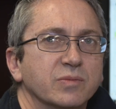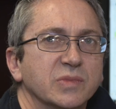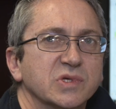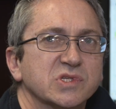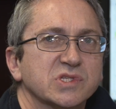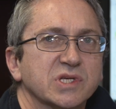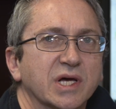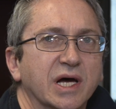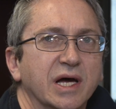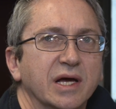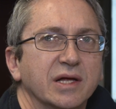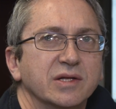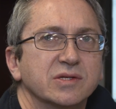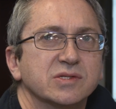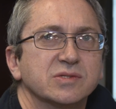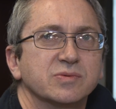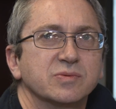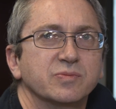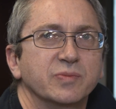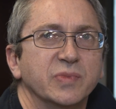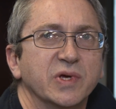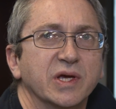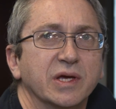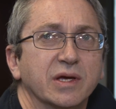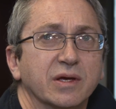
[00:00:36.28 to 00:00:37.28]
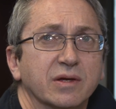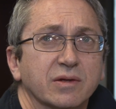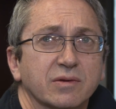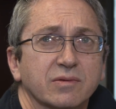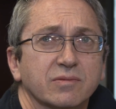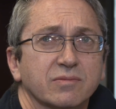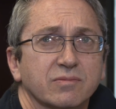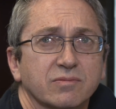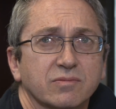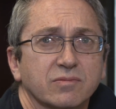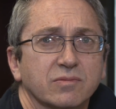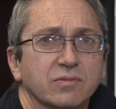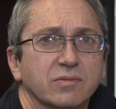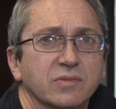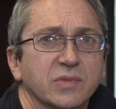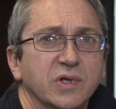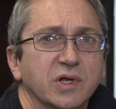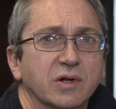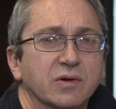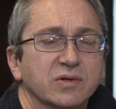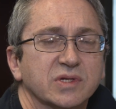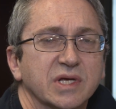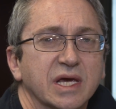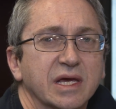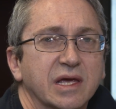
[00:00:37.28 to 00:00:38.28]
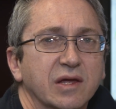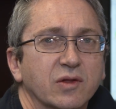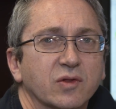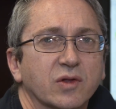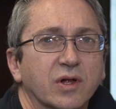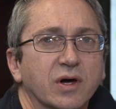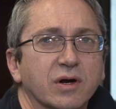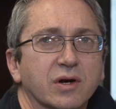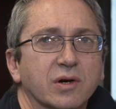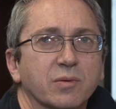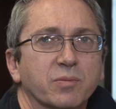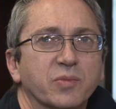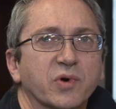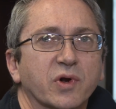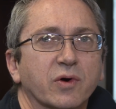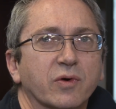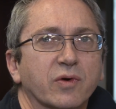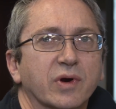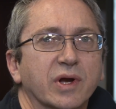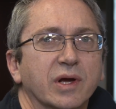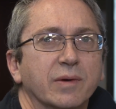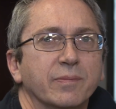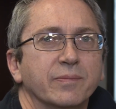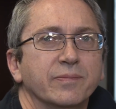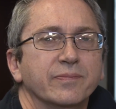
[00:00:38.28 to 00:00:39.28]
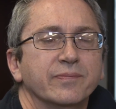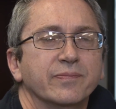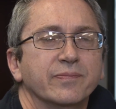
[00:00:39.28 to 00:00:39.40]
besides being, taking longer to program.